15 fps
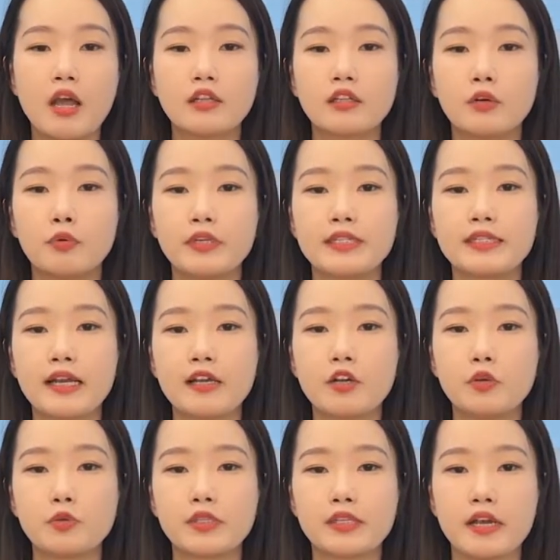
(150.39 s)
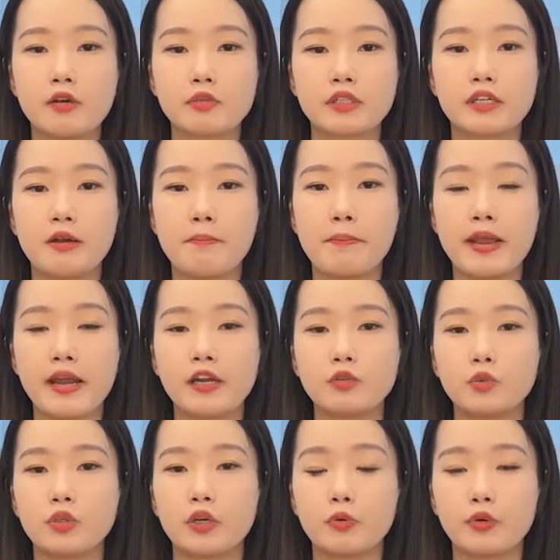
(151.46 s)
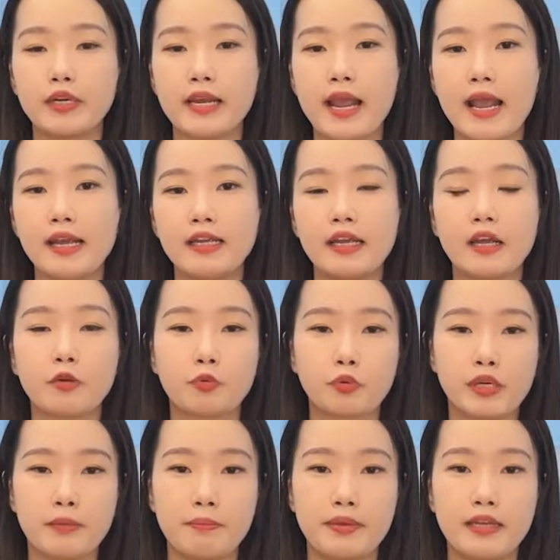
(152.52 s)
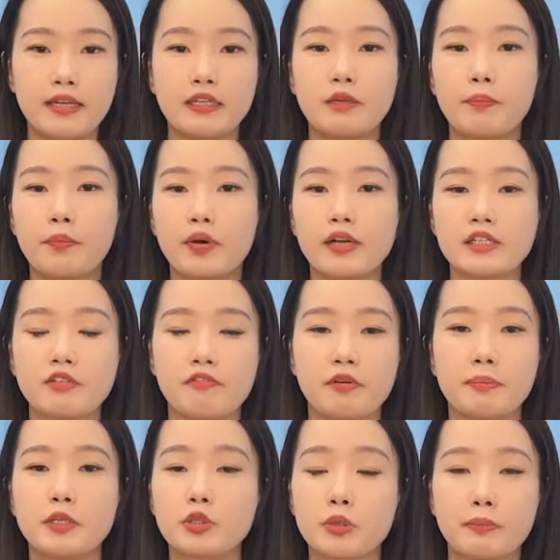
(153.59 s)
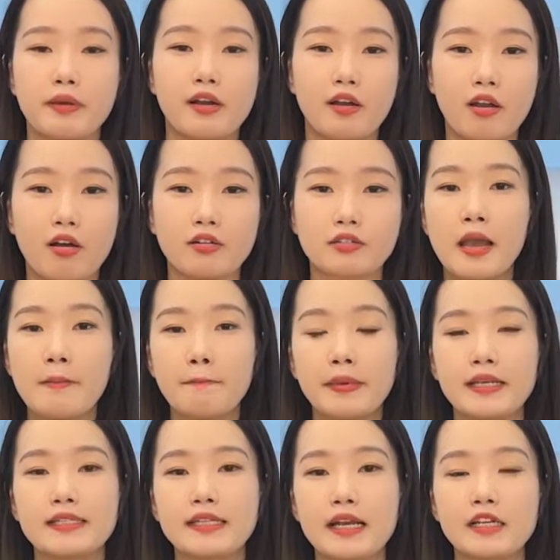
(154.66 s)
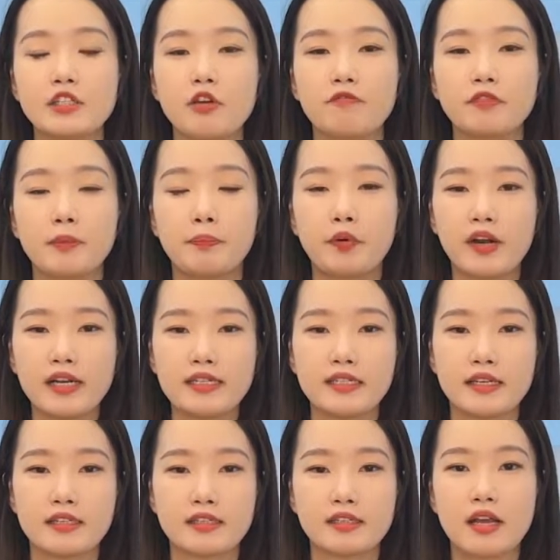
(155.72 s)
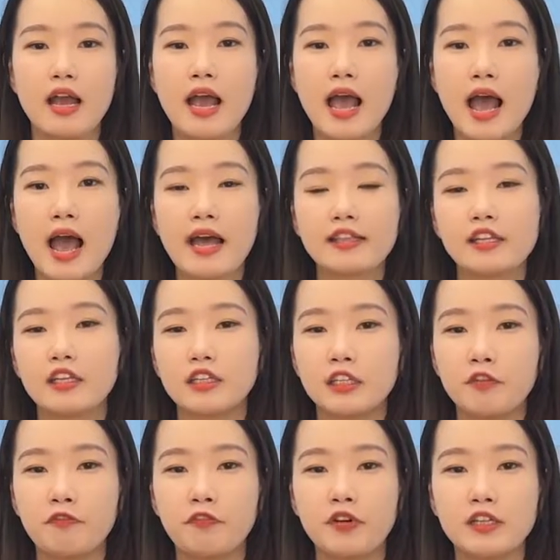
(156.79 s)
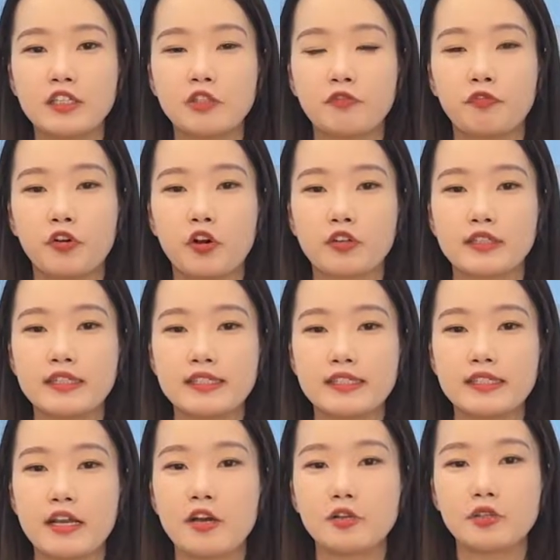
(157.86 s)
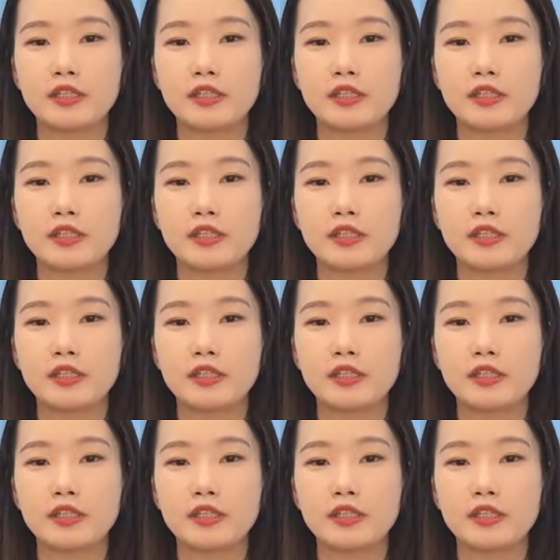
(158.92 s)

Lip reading: The recycled cells compared to the grade A and grade B, the price will be cheaper a lot. Big size of the prices, other difference from these cells